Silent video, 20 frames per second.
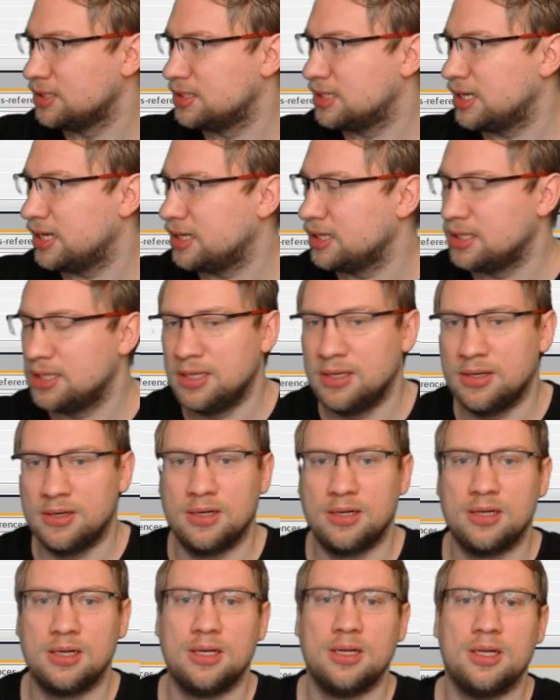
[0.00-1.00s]
tank here
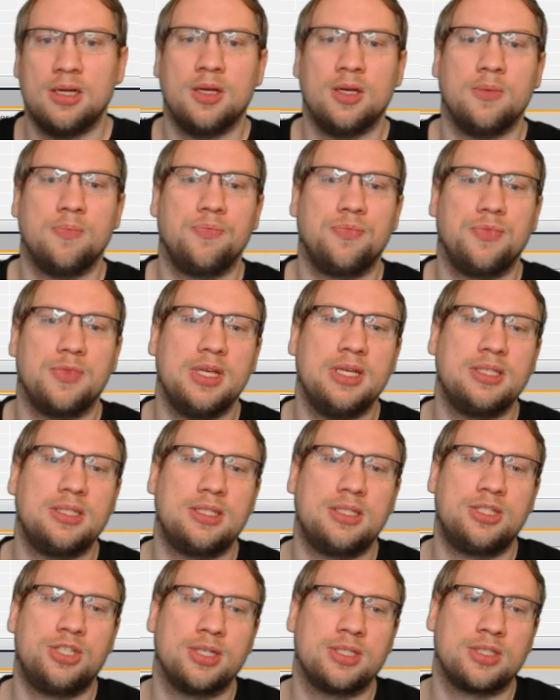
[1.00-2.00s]
is
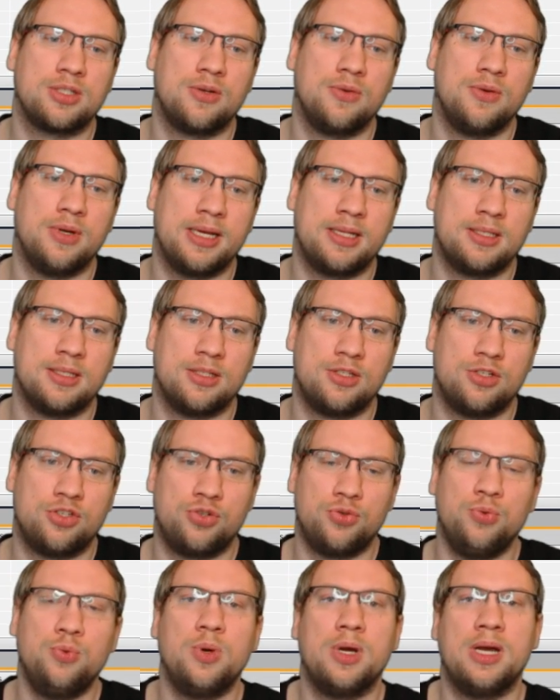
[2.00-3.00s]
just connected
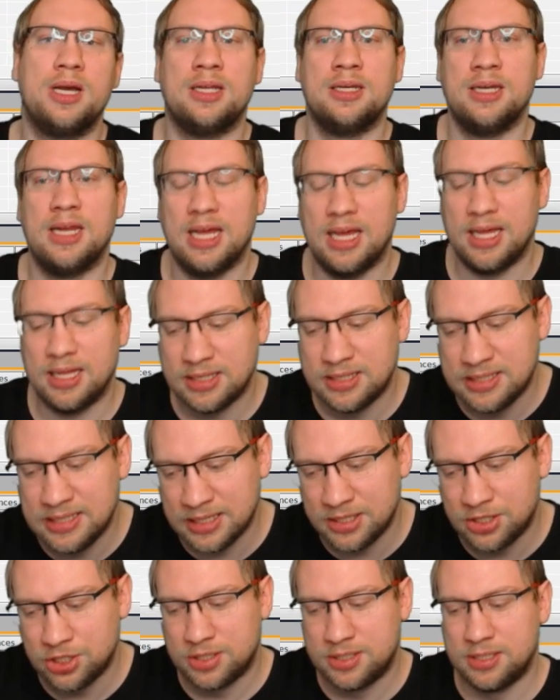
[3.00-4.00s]
to a
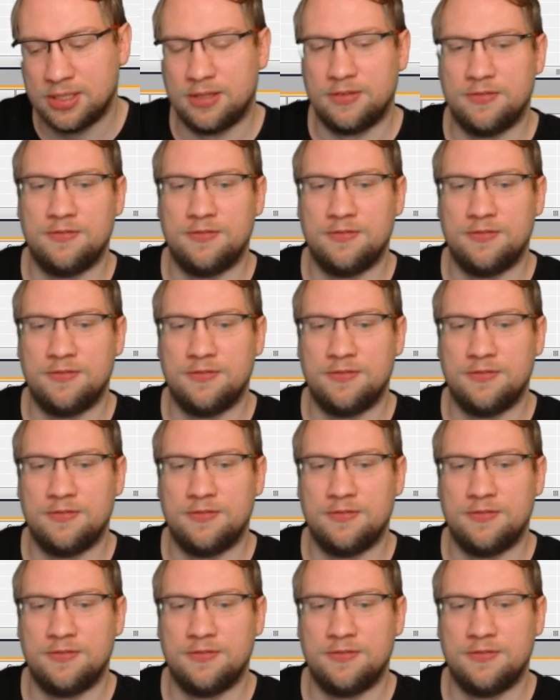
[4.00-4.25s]
digital